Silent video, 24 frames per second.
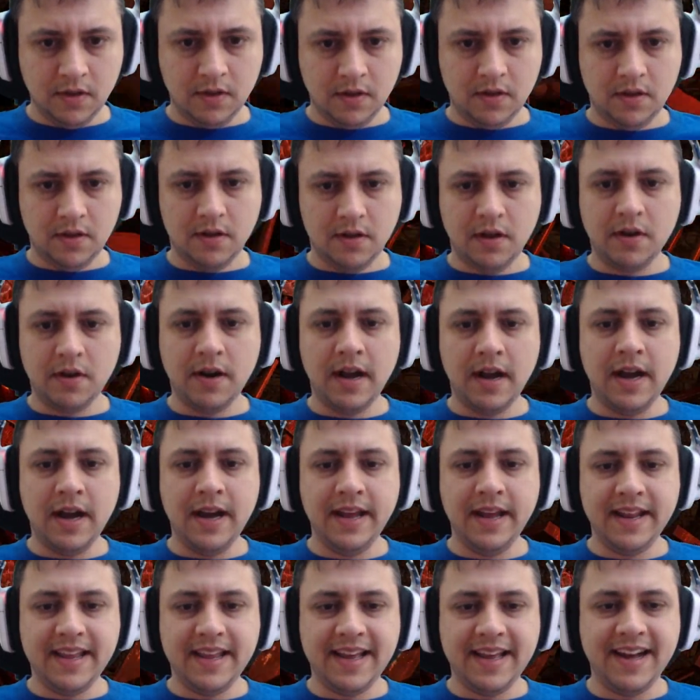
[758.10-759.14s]

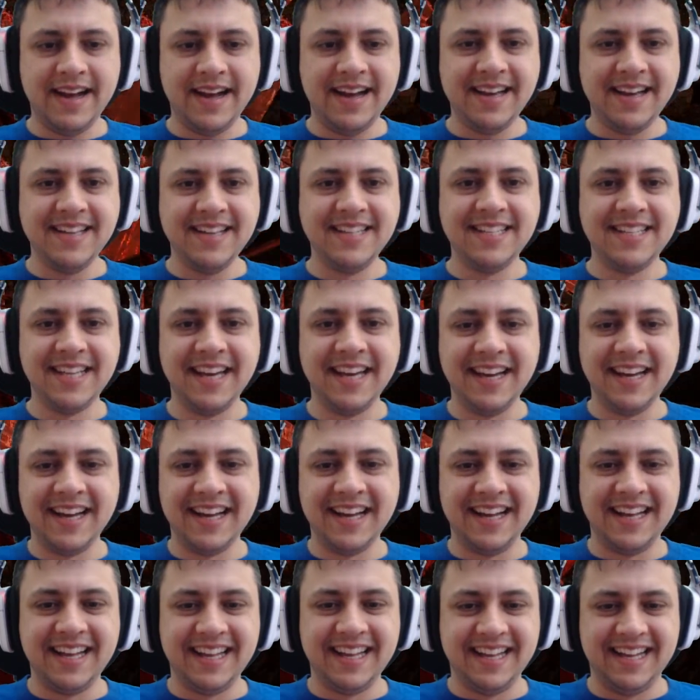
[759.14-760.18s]
Alright, guys.
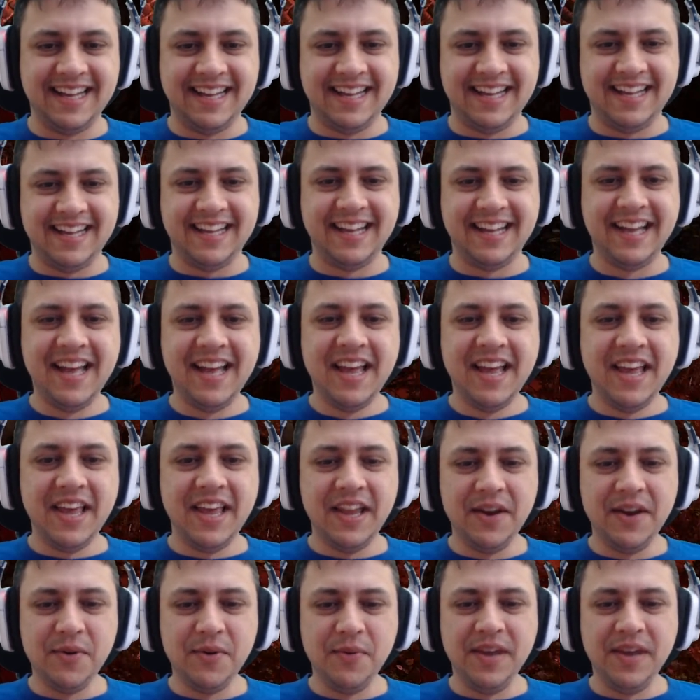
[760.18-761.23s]

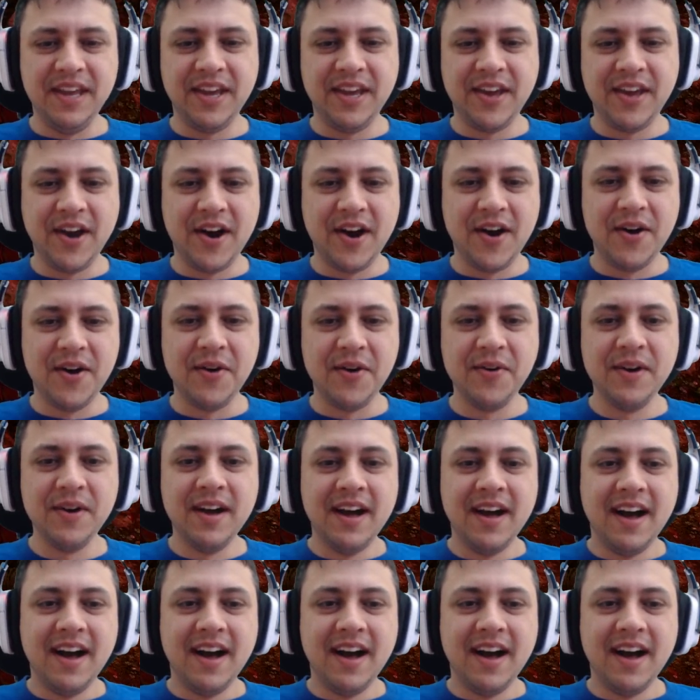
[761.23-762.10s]
Here we go.